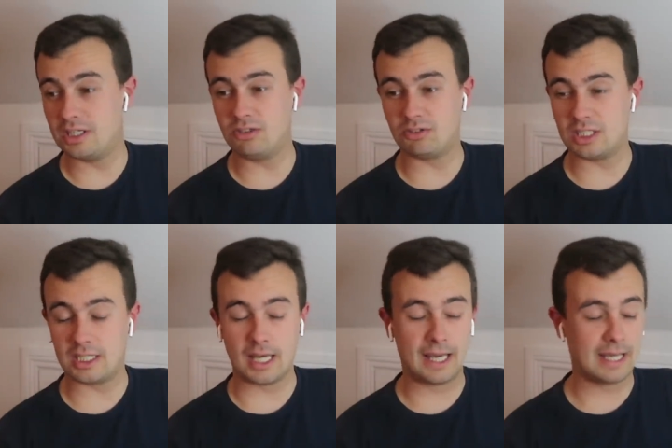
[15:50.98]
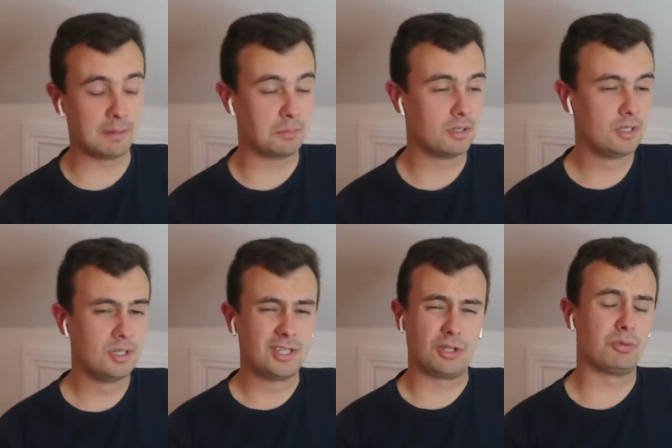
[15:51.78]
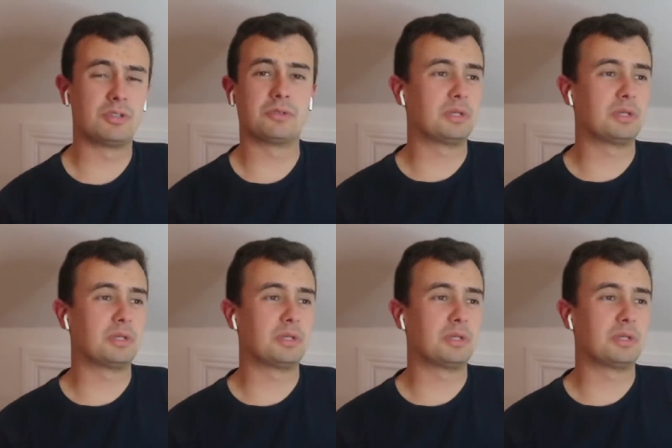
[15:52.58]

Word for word: Easy Game. You know, it's,